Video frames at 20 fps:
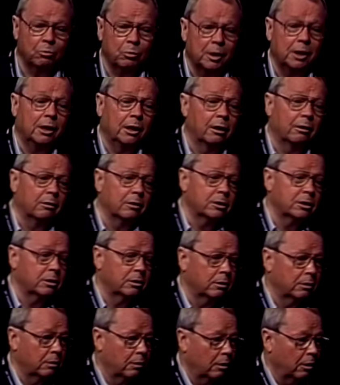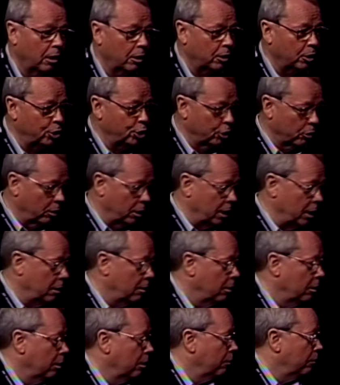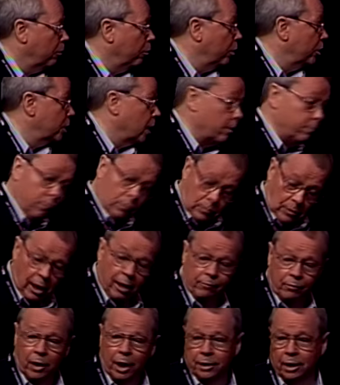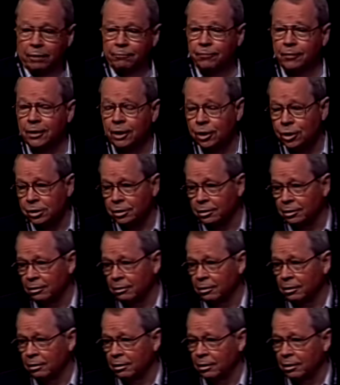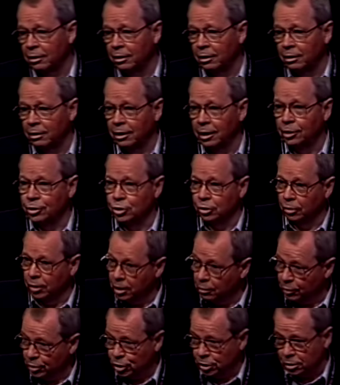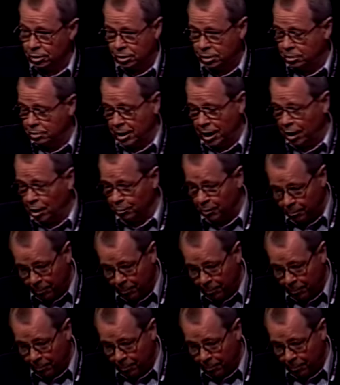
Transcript: three years on a journey which I have not yet finished. A journey which has taken me